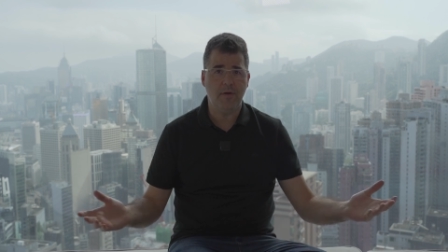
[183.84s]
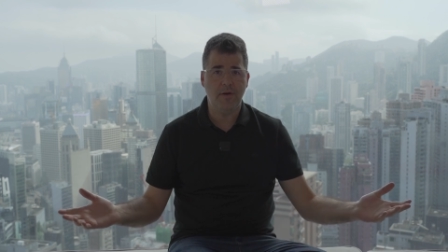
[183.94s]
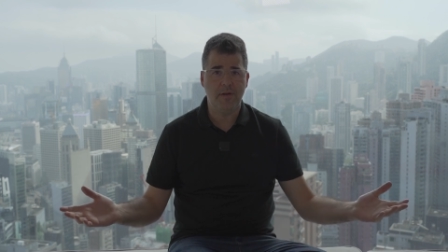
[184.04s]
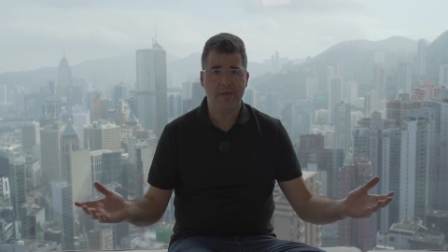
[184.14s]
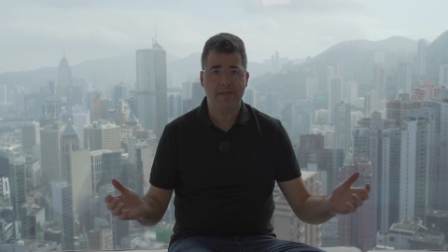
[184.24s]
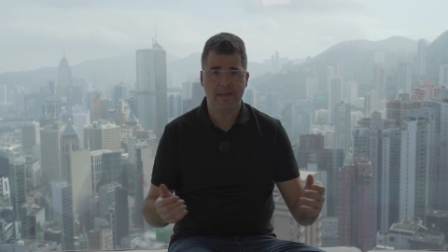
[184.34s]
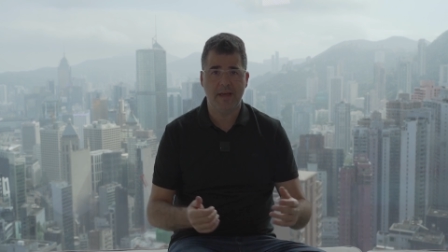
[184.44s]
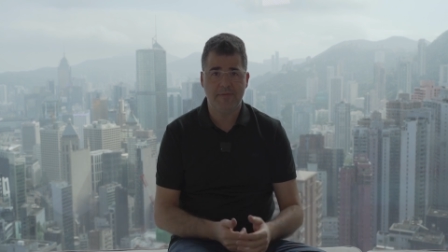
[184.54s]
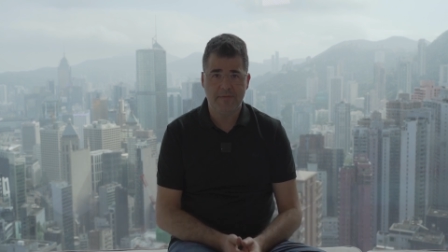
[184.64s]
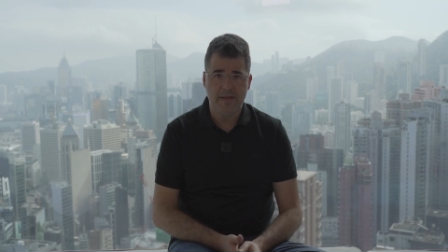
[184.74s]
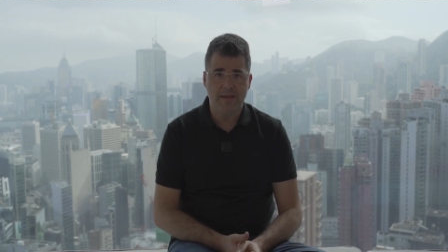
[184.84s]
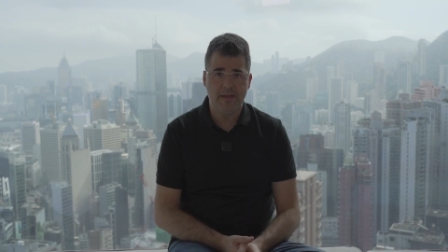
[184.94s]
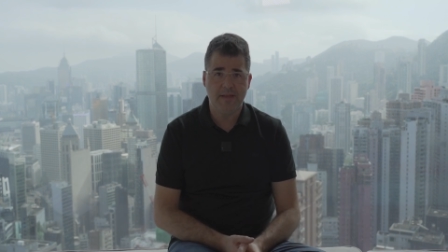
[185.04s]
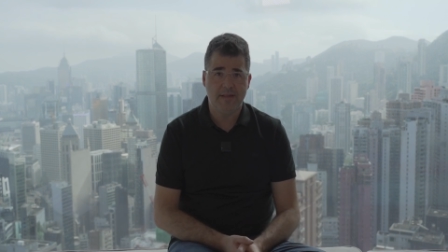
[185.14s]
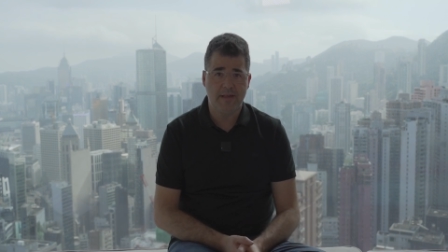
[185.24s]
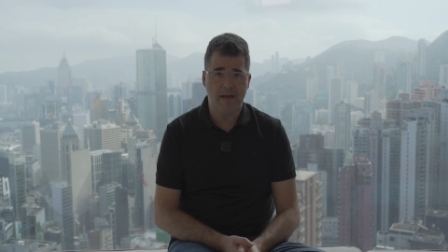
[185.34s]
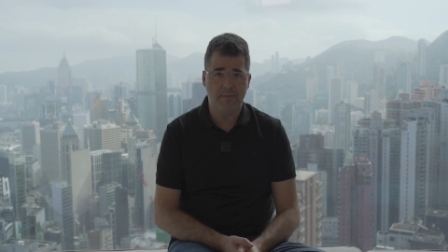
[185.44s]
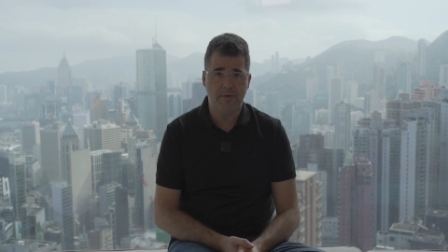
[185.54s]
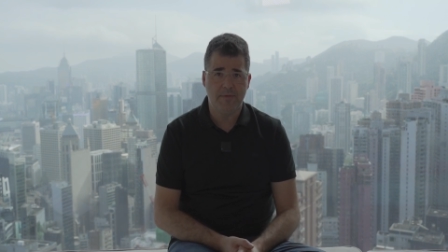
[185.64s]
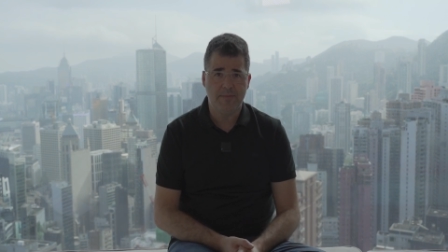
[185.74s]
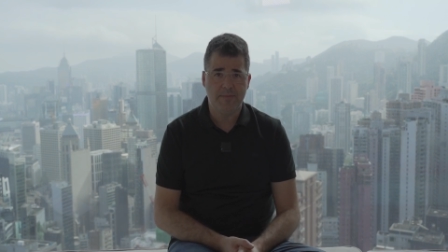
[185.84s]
all safety in cyber.